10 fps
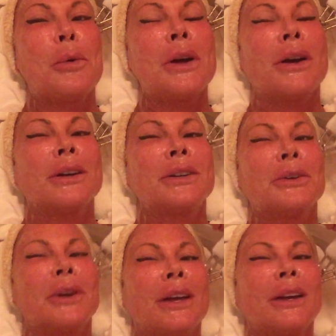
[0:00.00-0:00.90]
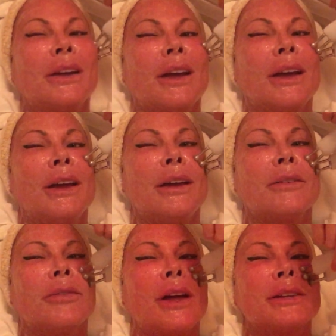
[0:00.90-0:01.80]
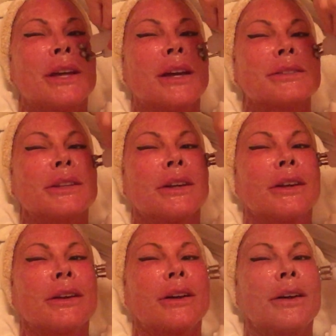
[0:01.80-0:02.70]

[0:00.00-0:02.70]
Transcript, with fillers: we are doing a fantastic